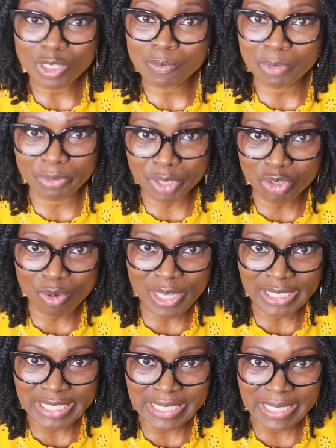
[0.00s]

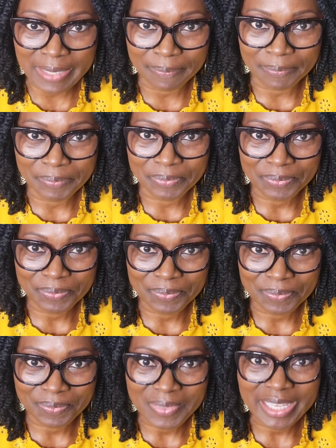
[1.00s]
spirituality
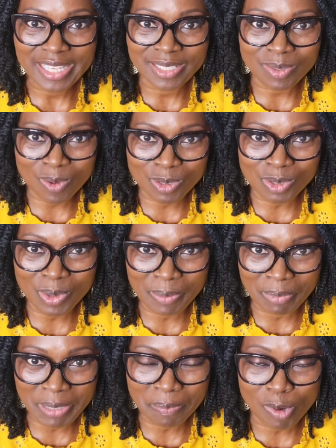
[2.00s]
is also a
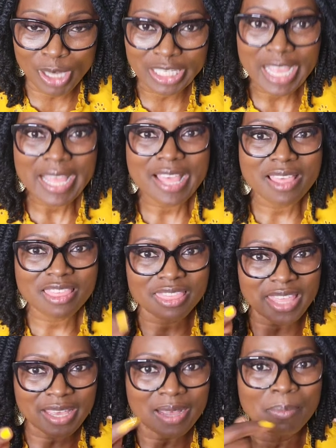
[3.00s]
big part.
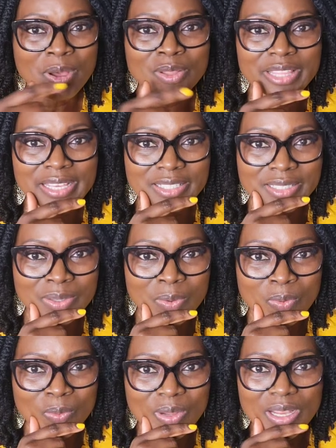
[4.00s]
Think about this
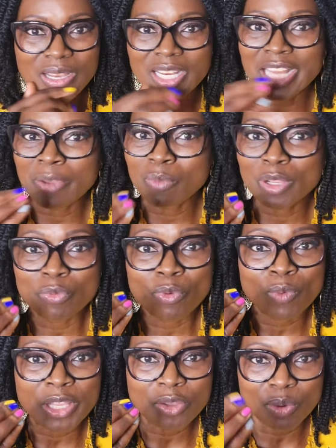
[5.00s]
though, like
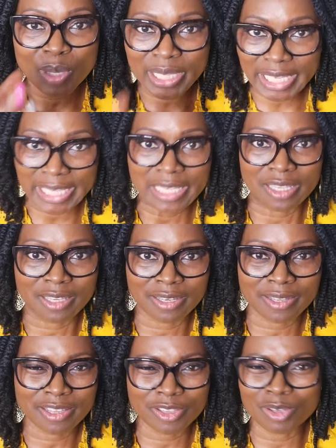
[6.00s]
when you're a kid,
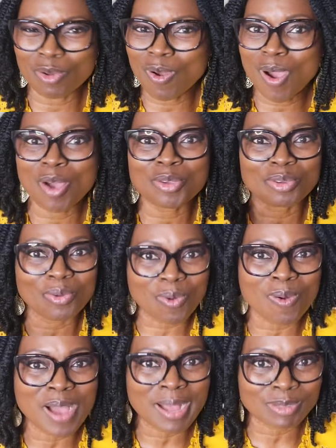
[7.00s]
you know how you
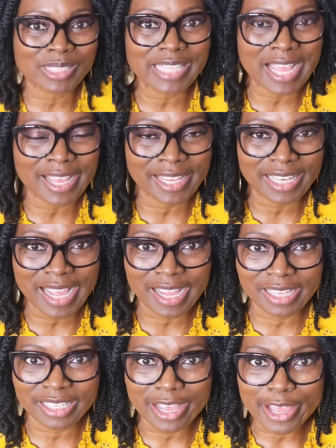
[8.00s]
go outside
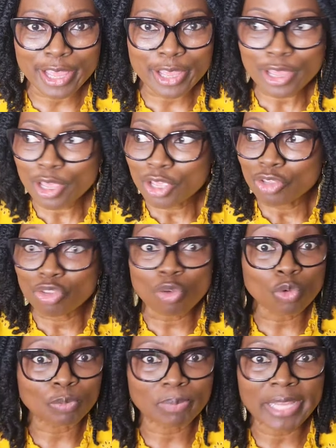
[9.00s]
and you
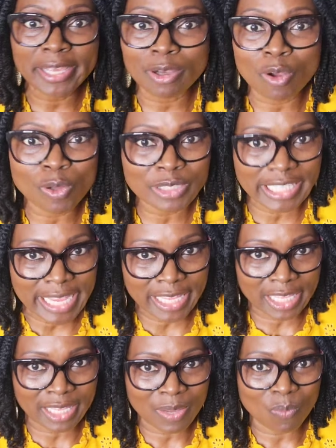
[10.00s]
would play all
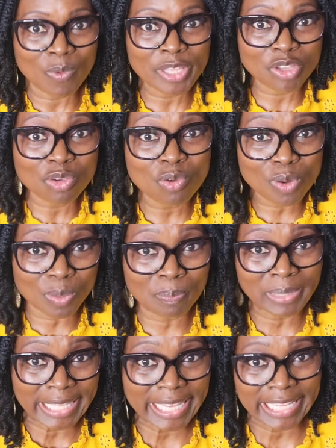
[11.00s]
day. When you are
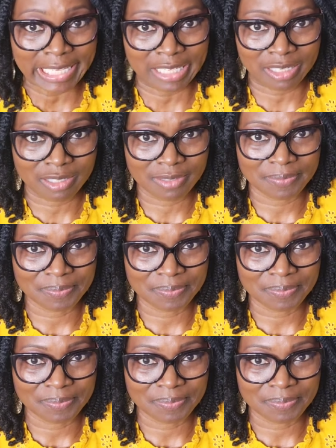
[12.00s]
playing,